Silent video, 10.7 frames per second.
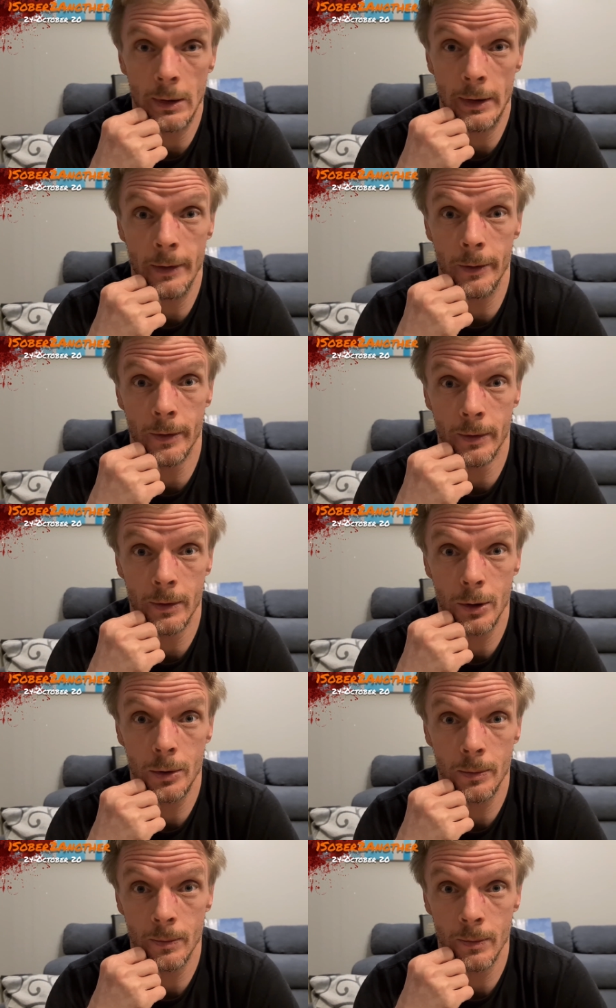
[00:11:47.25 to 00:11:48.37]
I don't know.
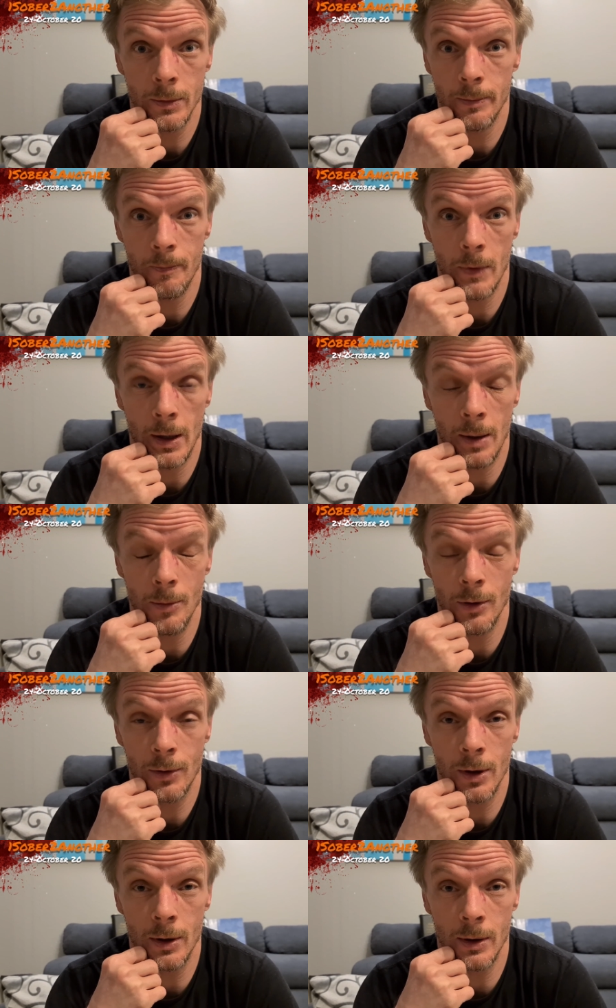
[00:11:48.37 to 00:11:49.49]
I'm
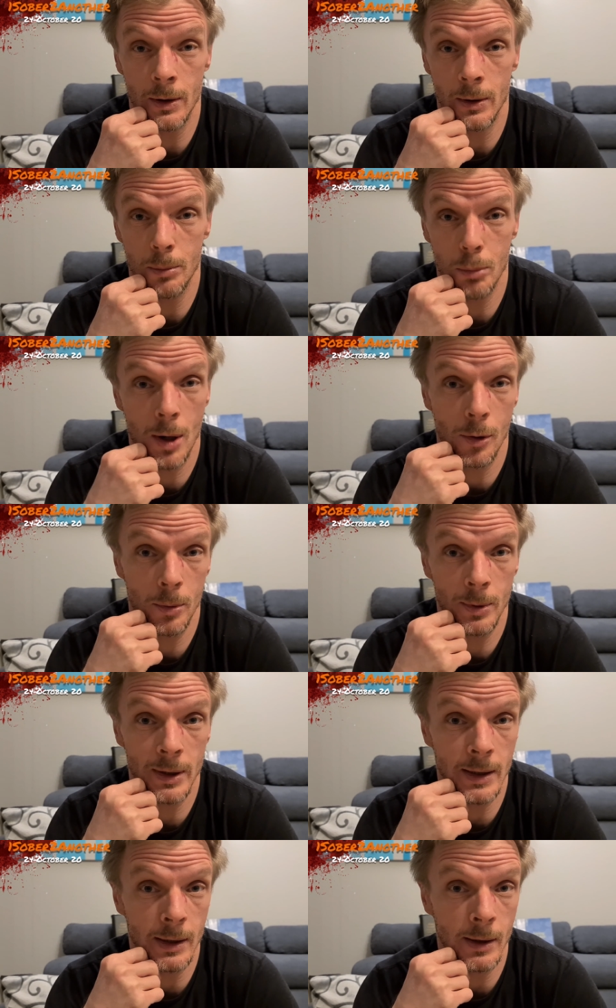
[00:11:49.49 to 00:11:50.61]
just going to
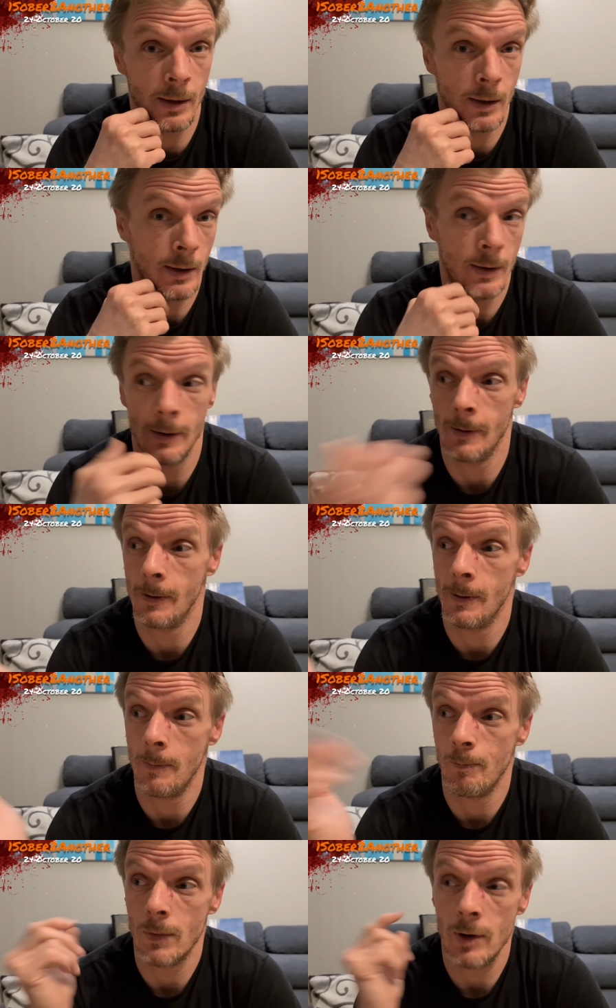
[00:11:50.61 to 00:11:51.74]
probably
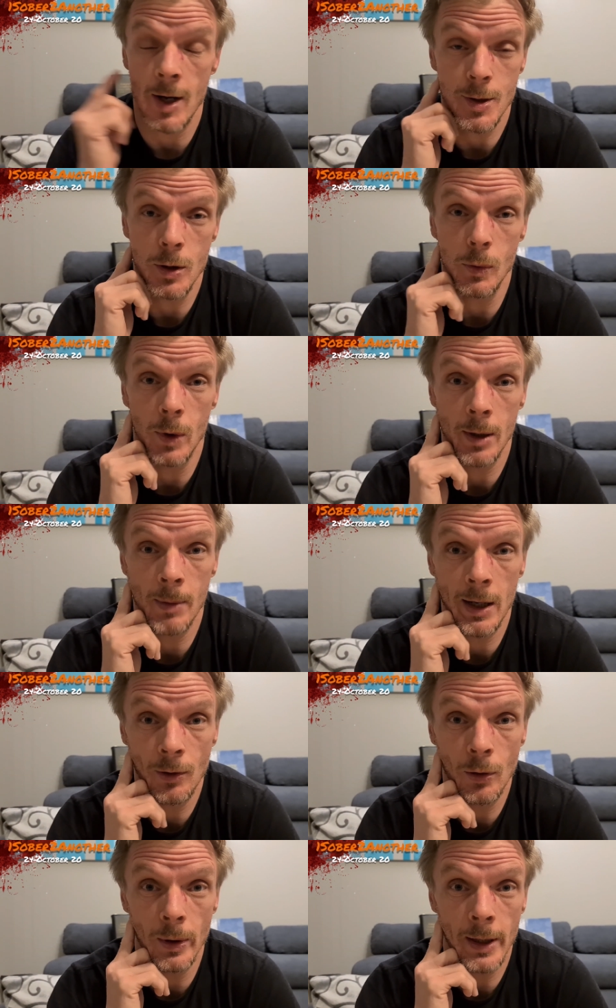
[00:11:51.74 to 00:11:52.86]
tattoo one of
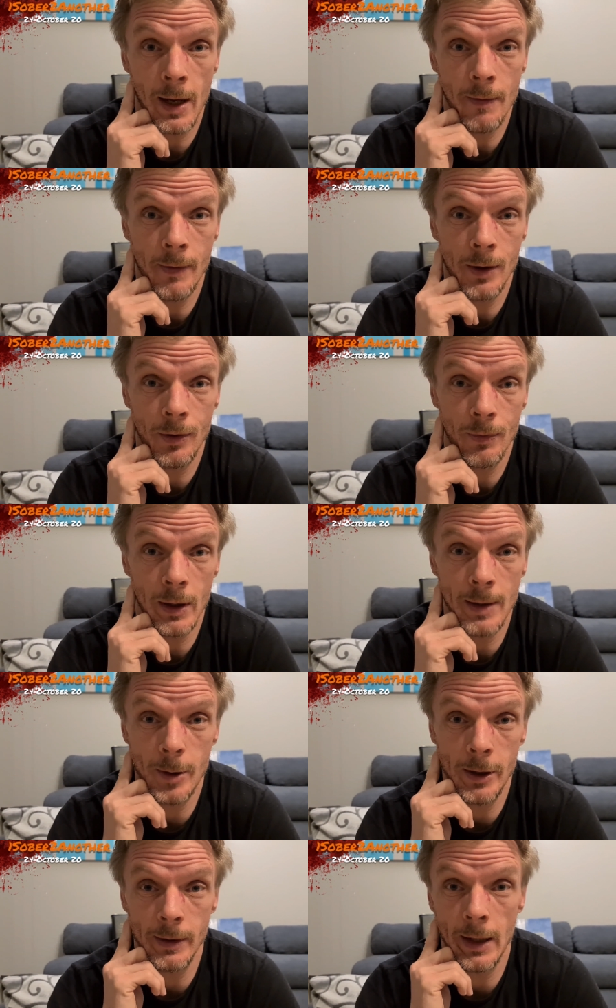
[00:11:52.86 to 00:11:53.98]
mine to a canvas, frame
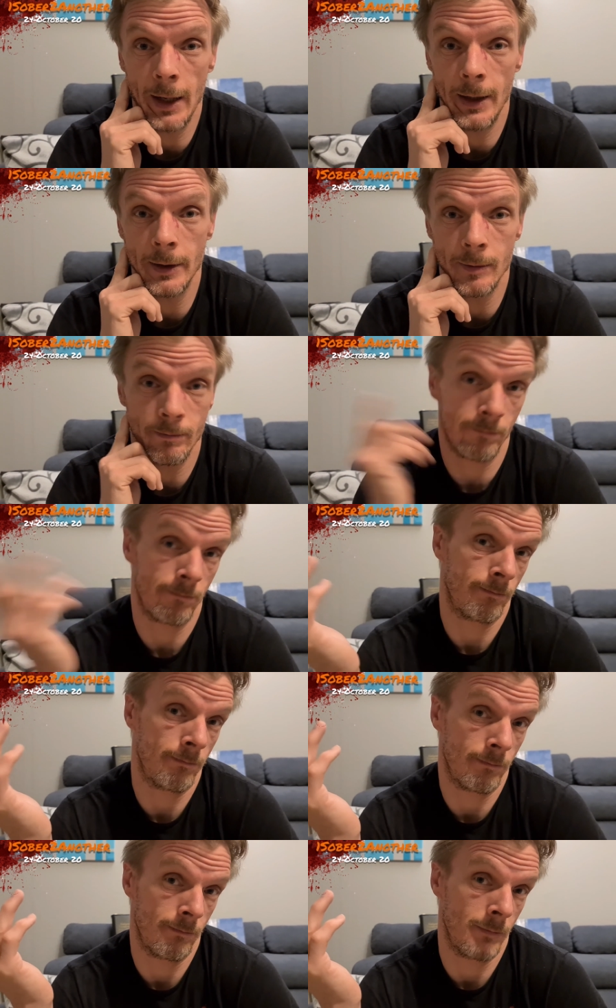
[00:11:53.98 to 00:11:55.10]
it, and hang it.
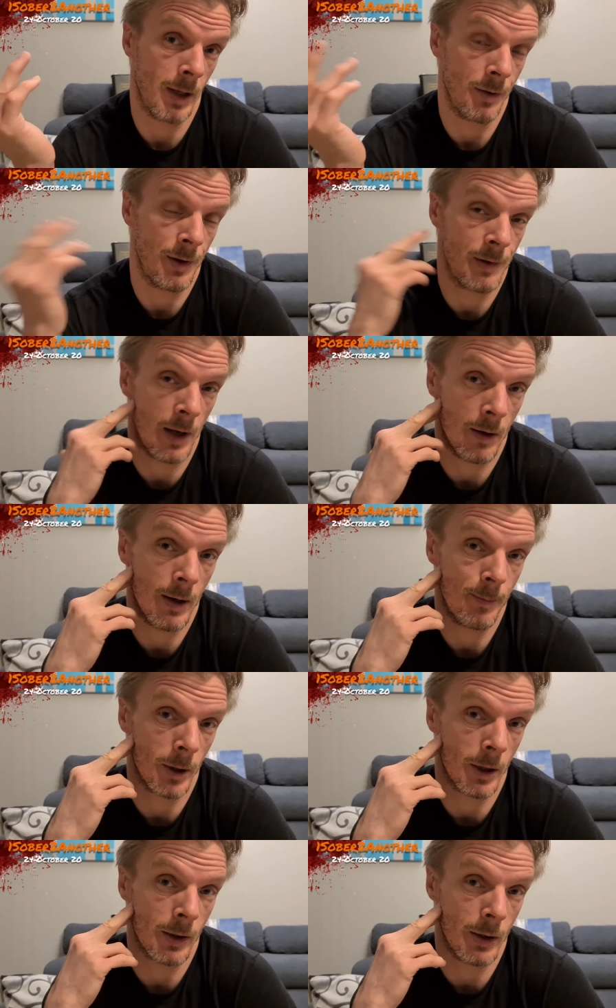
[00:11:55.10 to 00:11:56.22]
That's just how I'm
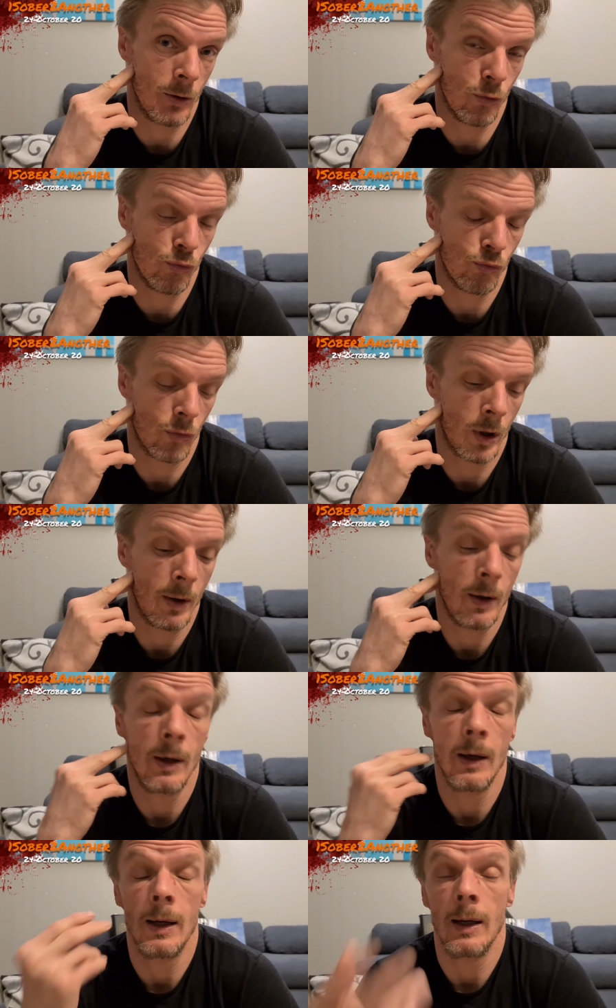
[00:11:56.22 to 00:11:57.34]
going to do.
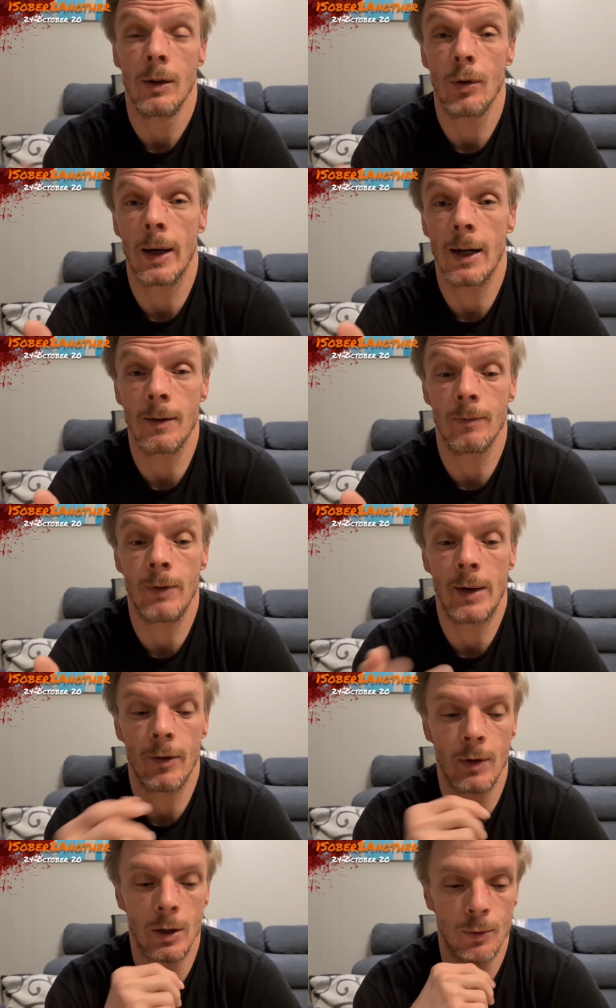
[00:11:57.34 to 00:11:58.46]
So I got 5
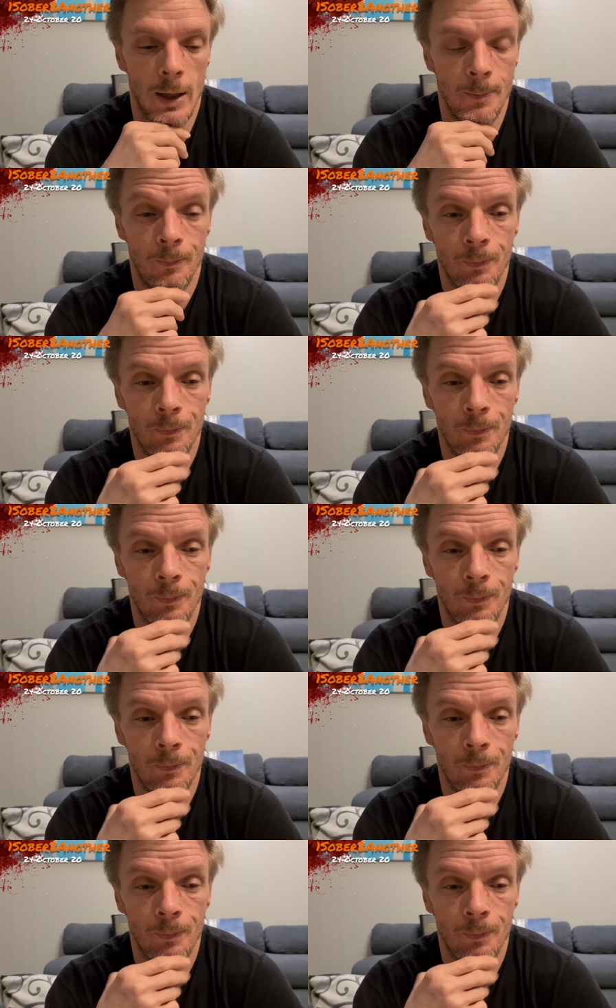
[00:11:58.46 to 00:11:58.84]
of these, right?